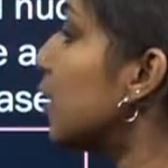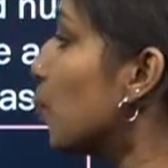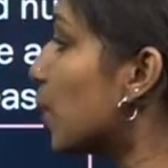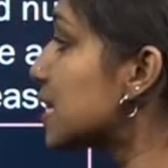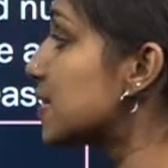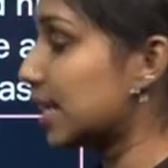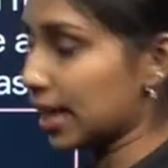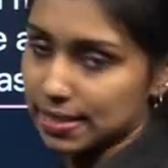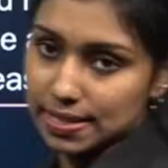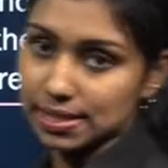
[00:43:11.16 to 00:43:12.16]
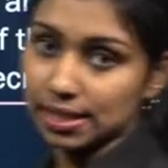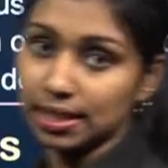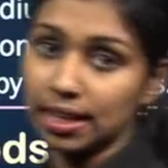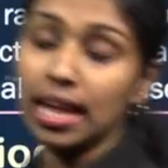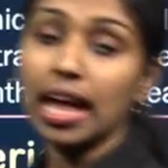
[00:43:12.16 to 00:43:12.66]
the nucleus decreases.
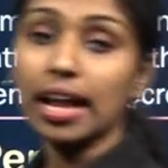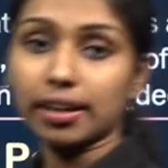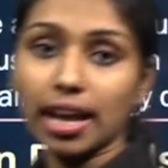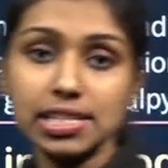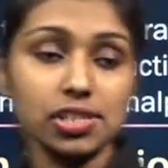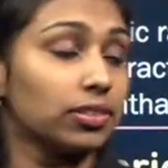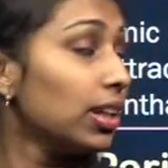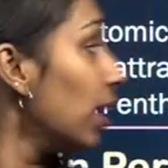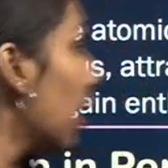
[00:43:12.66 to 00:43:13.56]
Attraction of the